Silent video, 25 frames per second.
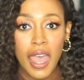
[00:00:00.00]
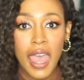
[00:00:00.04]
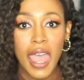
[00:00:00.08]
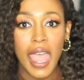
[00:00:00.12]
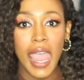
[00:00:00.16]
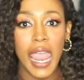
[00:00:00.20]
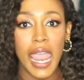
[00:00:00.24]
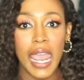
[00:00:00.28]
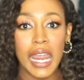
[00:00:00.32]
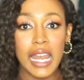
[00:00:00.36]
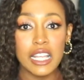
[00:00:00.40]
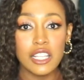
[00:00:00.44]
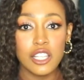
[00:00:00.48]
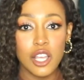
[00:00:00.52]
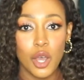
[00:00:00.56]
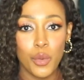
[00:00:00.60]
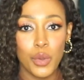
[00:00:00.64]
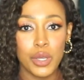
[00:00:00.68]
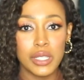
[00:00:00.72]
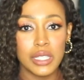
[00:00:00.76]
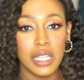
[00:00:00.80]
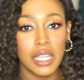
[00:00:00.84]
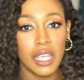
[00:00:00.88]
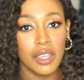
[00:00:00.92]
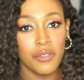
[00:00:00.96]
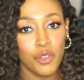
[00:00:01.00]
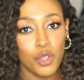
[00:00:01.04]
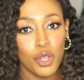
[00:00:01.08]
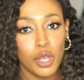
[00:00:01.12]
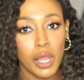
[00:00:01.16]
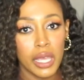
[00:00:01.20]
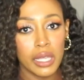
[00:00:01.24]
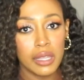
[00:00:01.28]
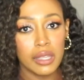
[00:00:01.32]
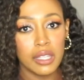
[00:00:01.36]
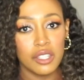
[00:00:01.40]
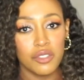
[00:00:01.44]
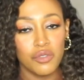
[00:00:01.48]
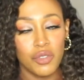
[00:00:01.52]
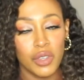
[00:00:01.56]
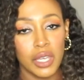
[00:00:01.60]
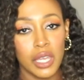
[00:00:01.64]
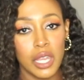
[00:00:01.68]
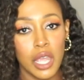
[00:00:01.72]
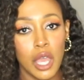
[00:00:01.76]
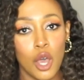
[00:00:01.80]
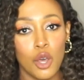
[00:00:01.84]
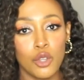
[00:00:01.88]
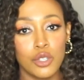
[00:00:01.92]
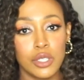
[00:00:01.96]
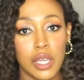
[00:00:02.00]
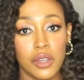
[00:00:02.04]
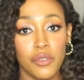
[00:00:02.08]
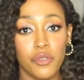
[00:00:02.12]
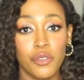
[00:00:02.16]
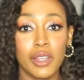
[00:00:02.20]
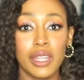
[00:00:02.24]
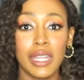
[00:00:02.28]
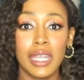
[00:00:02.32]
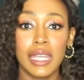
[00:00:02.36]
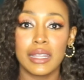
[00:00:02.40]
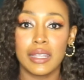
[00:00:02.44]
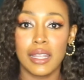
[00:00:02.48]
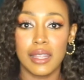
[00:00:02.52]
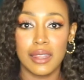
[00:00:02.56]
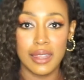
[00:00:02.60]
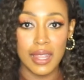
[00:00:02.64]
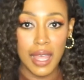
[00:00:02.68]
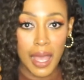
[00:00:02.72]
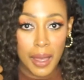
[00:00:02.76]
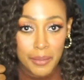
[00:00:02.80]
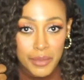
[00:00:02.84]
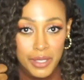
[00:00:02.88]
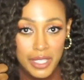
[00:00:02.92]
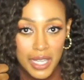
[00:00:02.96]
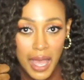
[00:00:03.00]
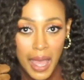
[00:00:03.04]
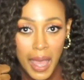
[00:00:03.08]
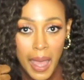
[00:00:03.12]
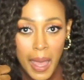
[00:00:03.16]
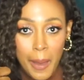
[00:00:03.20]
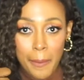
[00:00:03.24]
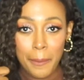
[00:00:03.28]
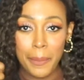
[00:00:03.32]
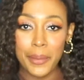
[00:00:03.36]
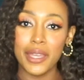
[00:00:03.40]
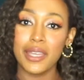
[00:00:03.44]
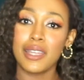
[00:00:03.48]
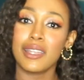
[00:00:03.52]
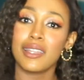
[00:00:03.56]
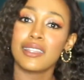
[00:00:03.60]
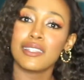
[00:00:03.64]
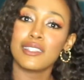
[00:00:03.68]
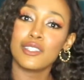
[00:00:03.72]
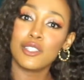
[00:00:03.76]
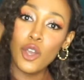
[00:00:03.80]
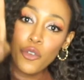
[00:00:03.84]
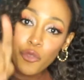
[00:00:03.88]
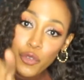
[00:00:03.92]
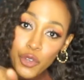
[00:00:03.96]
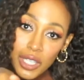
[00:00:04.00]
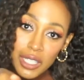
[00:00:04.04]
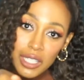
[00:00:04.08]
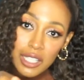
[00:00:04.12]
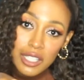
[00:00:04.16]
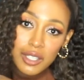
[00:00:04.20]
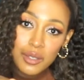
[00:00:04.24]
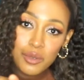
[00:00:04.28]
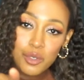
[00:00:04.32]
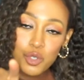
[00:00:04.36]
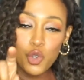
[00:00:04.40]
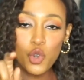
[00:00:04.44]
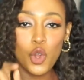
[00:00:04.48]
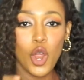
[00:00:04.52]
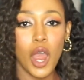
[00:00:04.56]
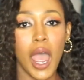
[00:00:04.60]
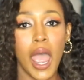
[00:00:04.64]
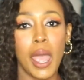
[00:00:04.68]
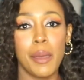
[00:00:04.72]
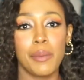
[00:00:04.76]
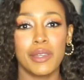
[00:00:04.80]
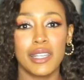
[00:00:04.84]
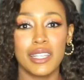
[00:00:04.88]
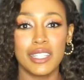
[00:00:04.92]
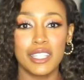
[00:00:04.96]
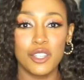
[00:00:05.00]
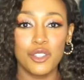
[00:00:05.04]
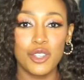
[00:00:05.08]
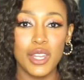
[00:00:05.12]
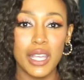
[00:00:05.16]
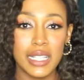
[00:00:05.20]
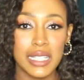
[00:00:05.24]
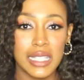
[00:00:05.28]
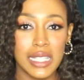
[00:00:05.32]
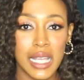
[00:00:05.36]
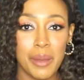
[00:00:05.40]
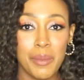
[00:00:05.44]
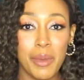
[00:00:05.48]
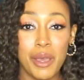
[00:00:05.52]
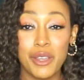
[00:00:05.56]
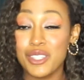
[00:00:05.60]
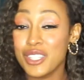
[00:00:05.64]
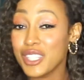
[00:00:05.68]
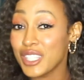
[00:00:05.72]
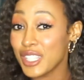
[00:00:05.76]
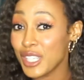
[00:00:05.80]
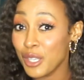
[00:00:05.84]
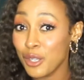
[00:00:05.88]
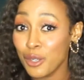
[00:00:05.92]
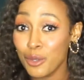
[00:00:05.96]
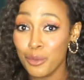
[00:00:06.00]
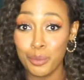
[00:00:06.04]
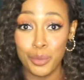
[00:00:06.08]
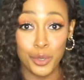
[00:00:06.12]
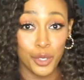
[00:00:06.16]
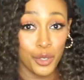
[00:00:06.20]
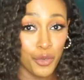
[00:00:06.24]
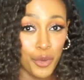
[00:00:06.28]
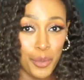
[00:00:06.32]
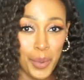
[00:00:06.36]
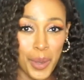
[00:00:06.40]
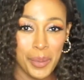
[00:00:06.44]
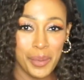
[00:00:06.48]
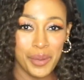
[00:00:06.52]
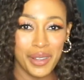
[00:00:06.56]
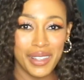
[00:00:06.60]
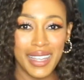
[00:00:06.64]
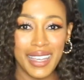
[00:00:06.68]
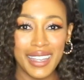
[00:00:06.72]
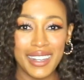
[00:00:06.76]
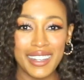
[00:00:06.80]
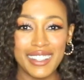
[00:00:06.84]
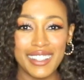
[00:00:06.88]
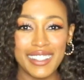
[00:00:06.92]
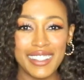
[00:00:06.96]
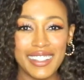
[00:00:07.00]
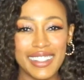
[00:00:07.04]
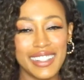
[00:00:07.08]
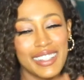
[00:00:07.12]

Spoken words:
And as always, if you like this video, definitely hit the thumbs up. Don't forget to subscribe. And until next time, I'll see you beautiful people later.